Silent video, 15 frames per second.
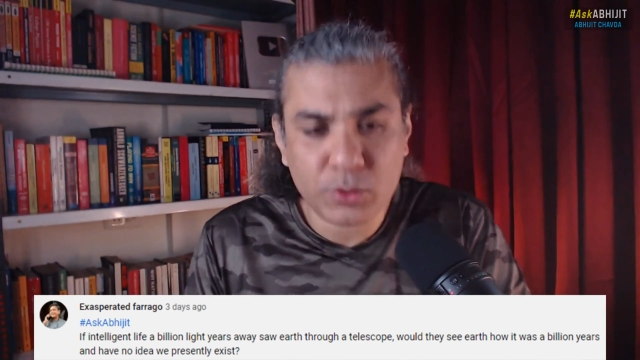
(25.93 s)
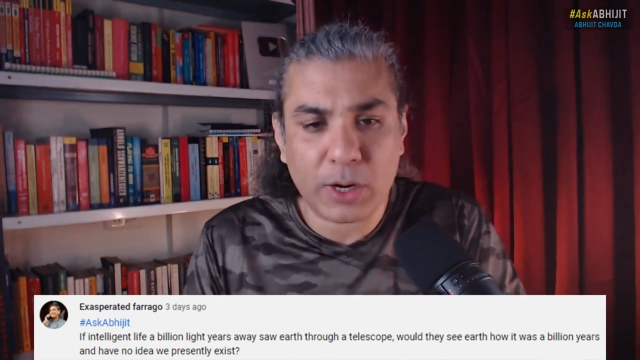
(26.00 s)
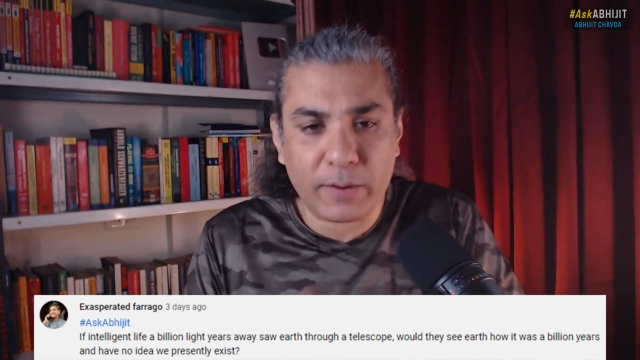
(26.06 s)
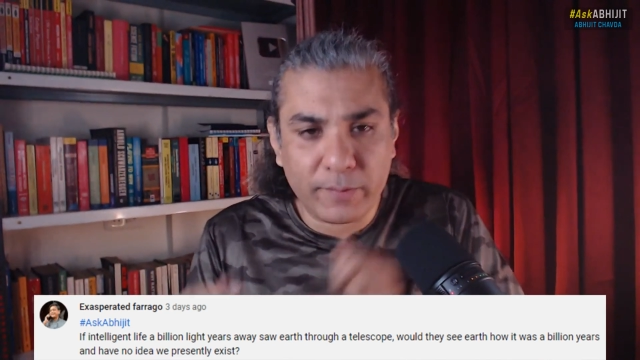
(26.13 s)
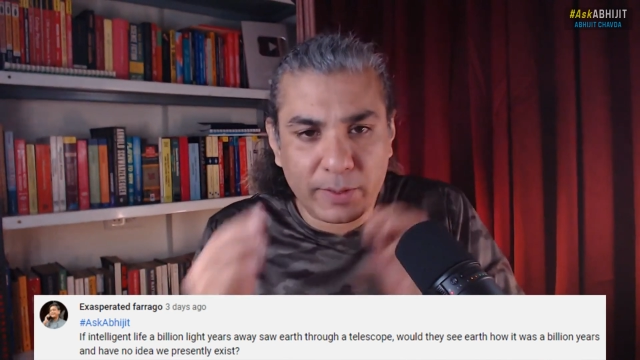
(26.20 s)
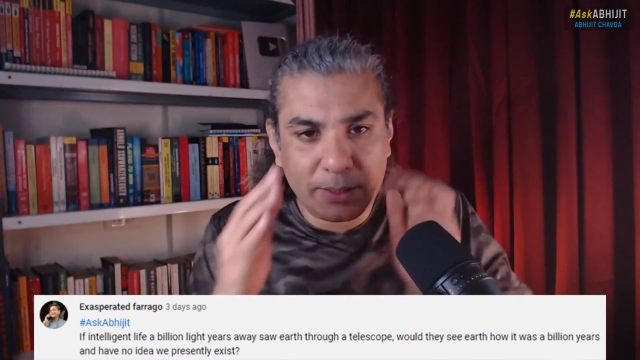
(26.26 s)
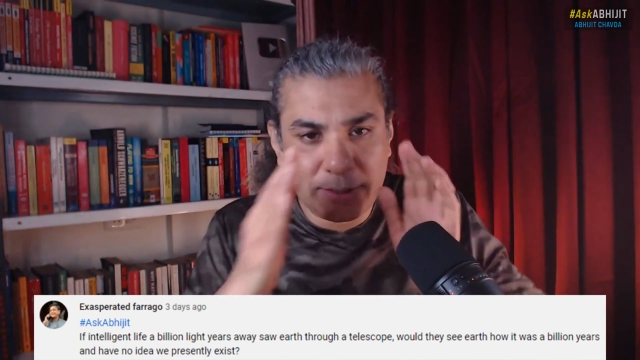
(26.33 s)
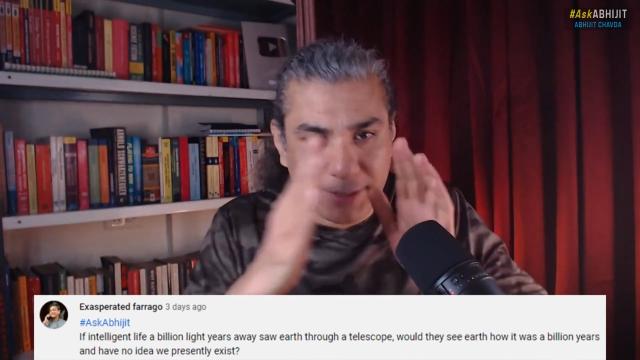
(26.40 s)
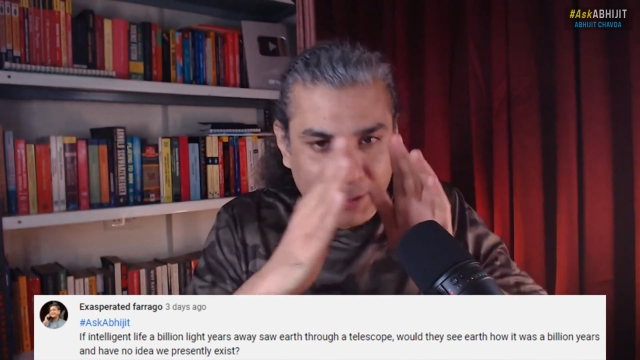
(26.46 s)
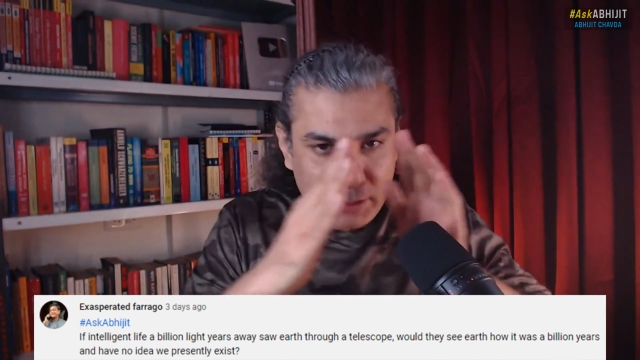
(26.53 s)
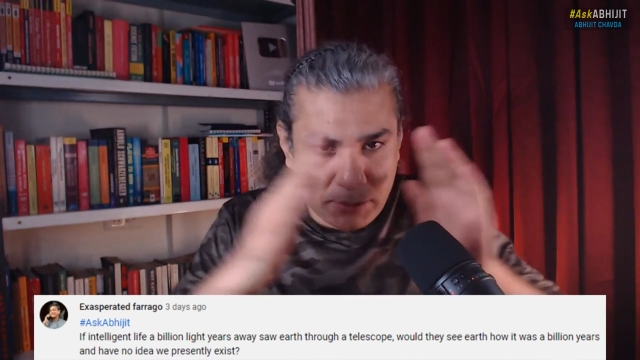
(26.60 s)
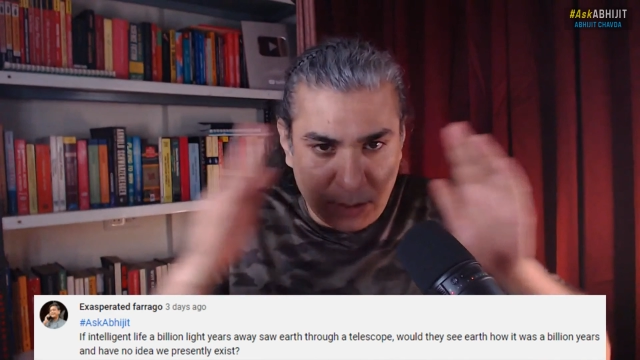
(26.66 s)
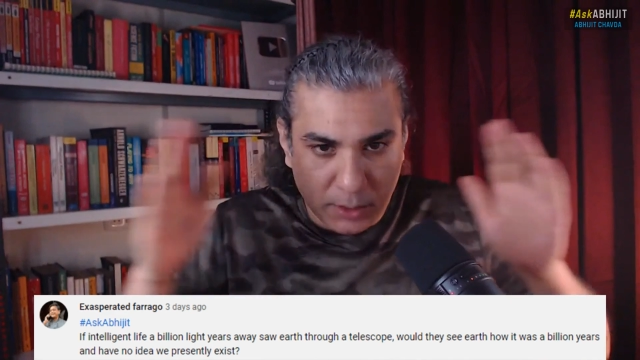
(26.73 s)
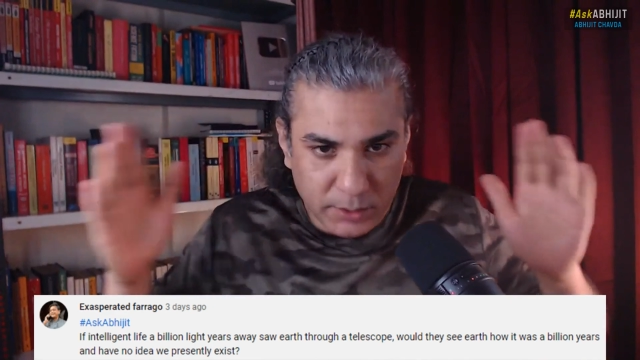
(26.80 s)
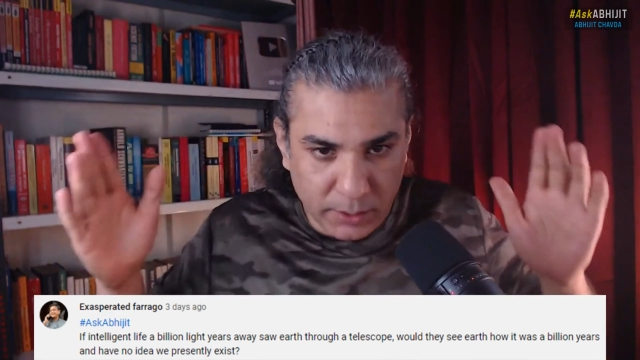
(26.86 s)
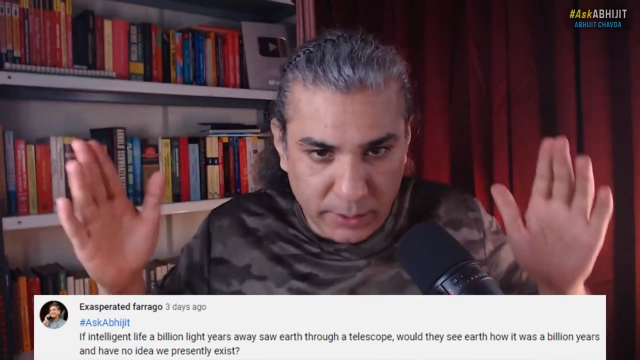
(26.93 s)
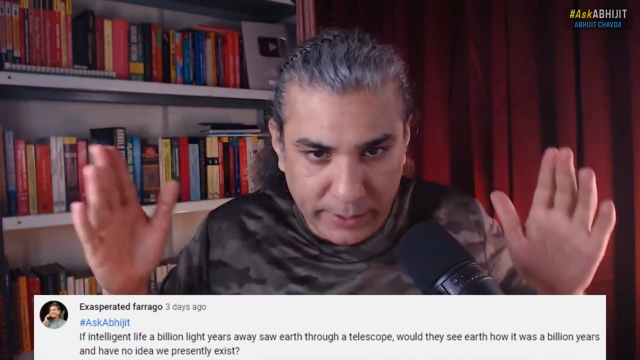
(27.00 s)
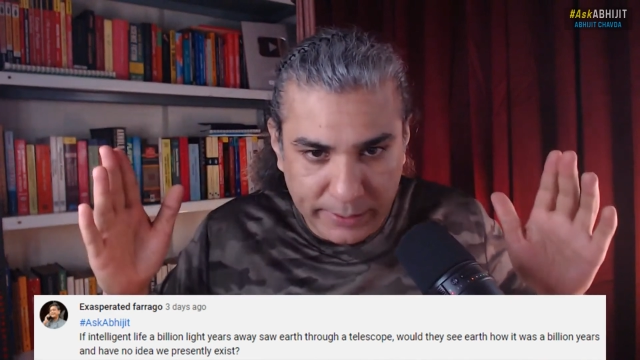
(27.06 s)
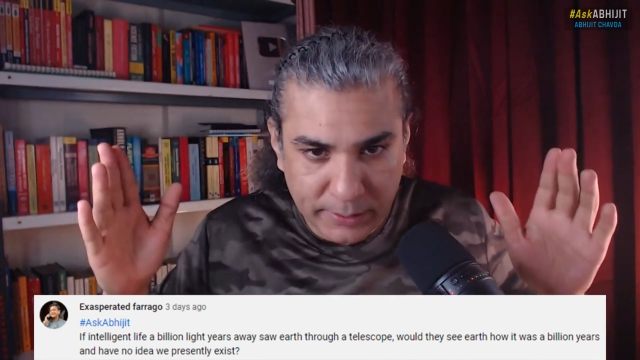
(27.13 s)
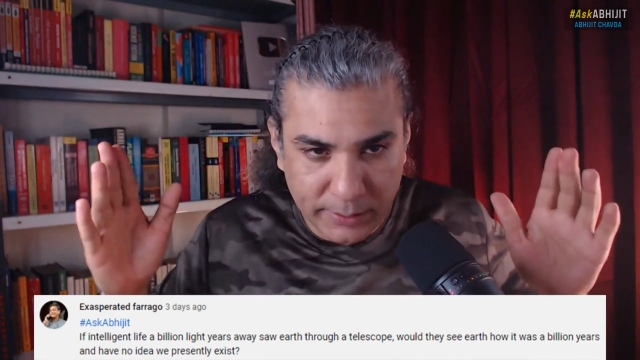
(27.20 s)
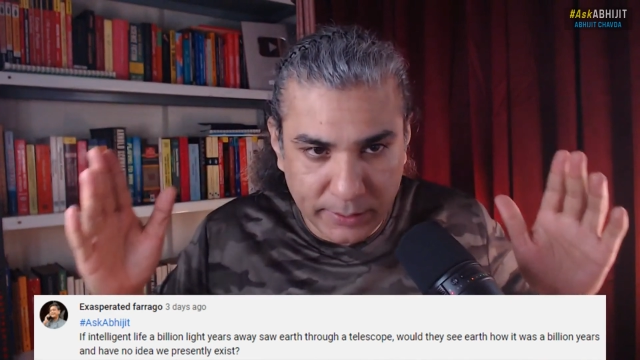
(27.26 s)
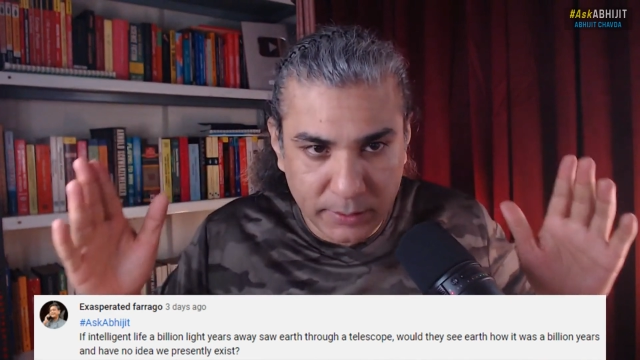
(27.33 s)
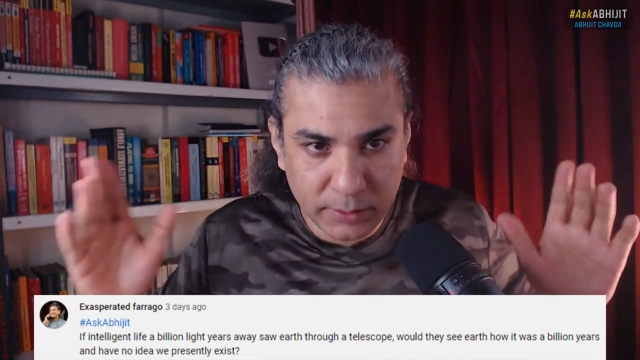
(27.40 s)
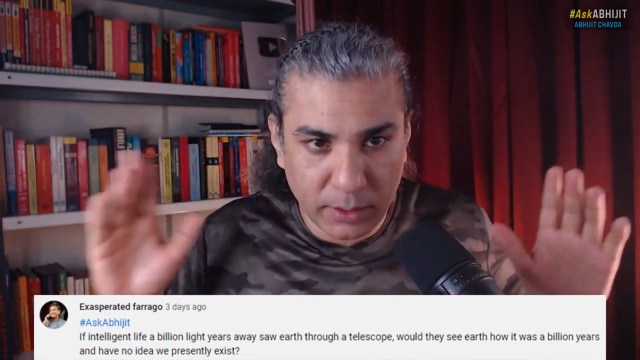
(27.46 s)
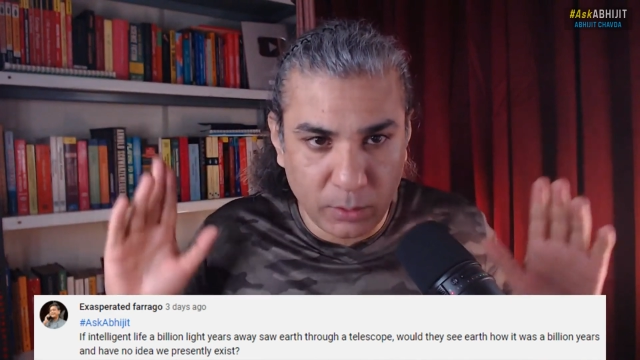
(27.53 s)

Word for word: travels a certain distance